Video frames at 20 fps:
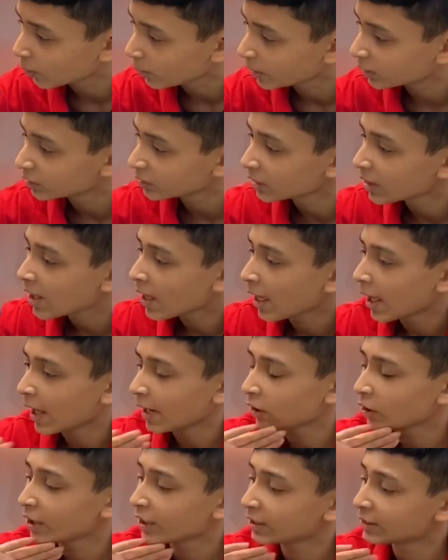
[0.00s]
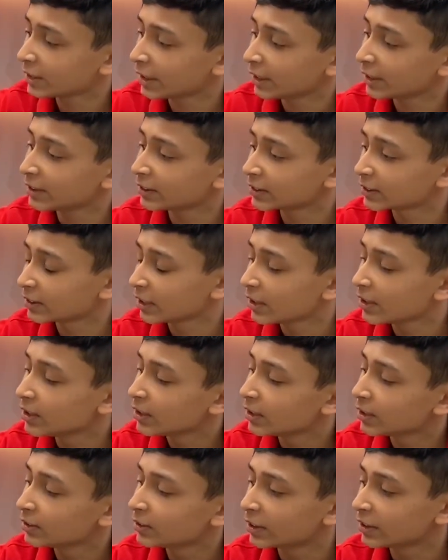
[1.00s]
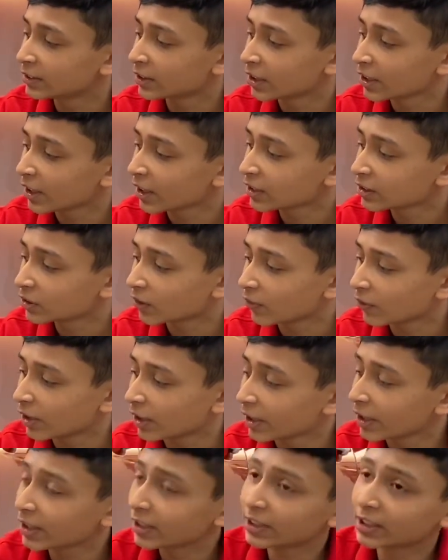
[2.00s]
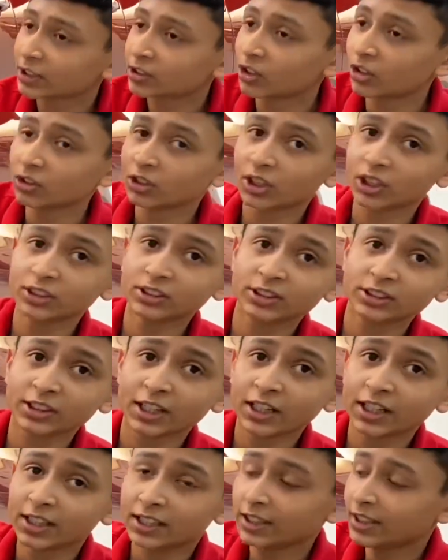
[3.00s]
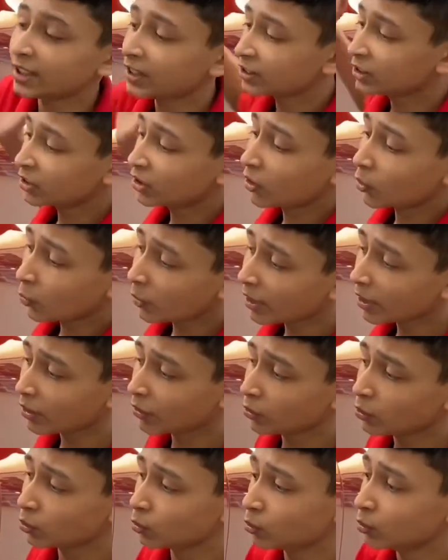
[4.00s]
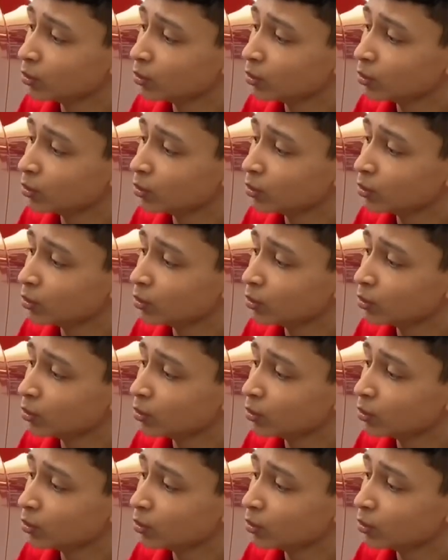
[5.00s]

wheels and you can see this there's a disc over here, disc on the other side and disc in the rear too.